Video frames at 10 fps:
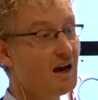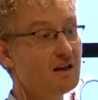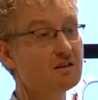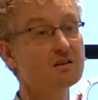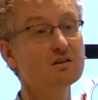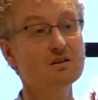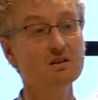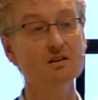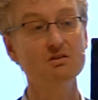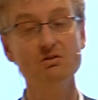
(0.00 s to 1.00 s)
had
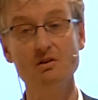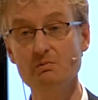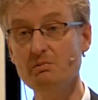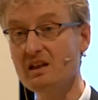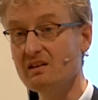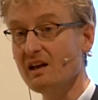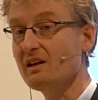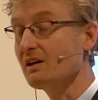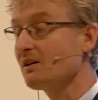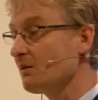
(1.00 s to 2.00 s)
the sort of big
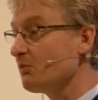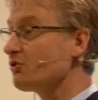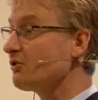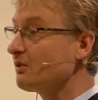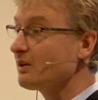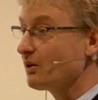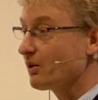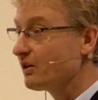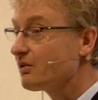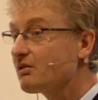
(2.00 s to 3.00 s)
data machinery
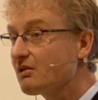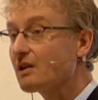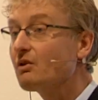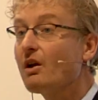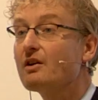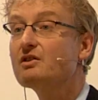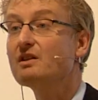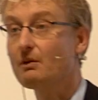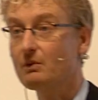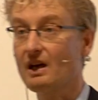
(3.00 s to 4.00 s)
or the
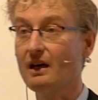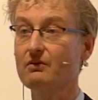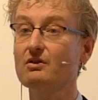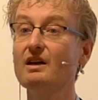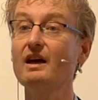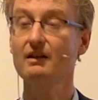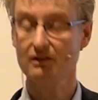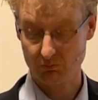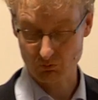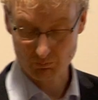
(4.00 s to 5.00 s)
technology that we have today.
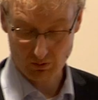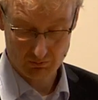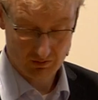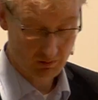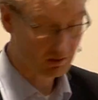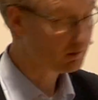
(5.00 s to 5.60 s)
That would probably have